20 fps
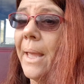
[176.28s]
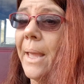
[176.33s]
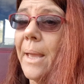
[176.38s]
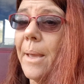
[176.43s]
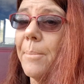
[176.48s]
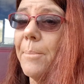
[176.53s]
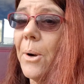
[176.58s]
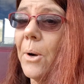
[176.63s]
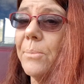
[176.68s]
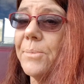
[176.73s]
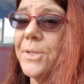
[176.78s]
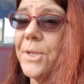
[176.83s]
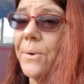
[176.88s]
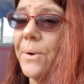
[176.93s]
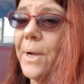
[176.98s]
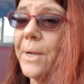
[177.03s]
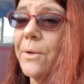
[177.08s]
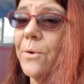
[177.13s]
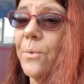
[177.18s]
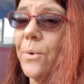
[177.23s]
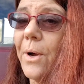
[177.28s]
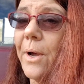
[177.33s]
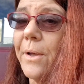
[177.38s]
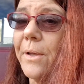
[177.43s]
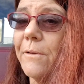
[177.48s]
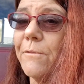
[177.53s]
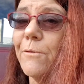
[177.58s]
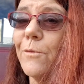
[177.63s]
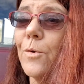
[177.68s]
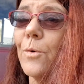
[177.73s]
and Bob's your uncle. I
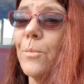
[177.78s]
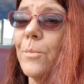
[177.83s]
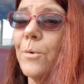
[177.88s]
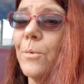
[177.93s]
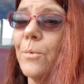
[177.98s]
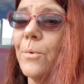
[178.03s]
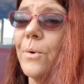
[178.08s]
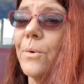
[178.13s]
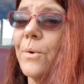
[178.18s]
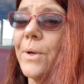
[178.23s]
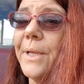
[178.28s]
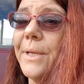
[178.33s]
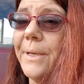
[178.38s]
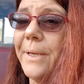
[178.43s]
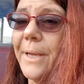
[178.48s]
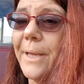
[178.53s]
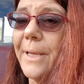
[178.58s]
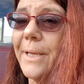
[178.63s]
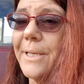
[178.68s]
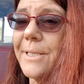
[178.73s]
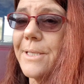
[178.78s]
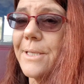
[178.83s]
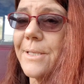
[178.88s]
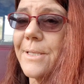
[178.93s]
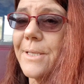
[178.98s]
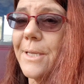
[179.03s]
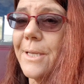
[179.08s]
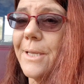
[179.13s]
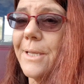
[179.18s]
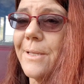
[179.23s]
have normal indicators
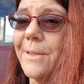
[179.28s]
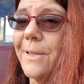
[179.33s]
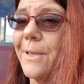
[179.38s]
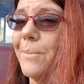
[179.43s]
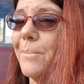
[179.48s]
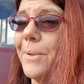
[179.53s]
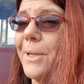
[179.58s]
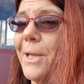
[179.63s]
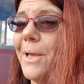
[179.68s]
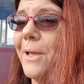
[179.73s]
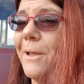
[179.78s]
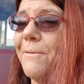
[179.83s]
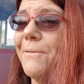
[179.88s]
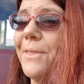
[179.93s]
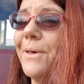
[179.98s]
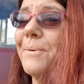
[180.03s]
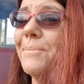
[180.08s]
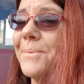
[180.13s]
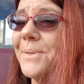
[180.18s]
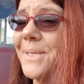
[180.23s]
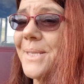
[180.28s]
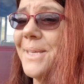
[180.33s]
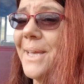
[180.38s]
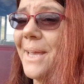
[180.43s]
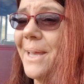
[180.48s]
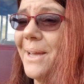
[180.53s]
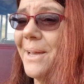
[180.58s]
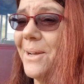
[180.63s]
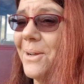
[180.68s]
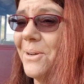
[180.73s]
again that behave
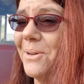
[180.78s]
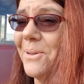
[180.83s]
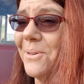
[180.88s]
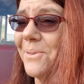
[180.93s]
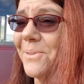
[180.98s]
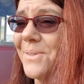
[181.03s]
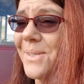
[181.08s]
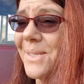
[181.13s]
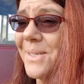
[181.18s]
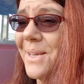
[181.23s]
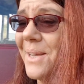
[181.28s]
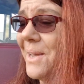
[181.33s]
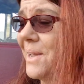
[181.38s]
themselves.